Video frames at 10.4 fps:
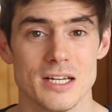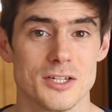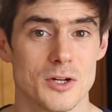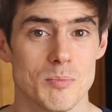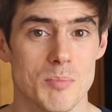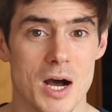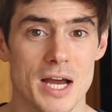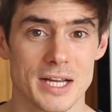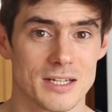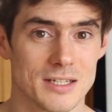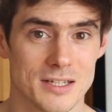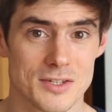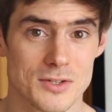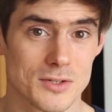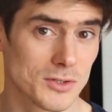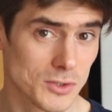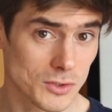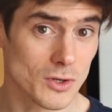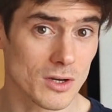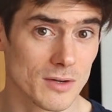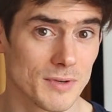you know, buying a
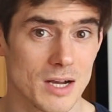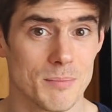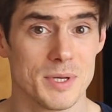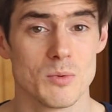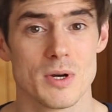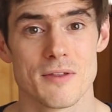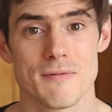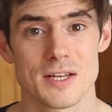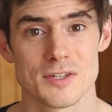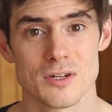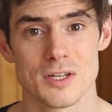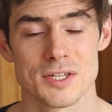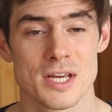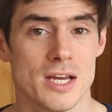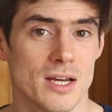stock of a company worth $1,000,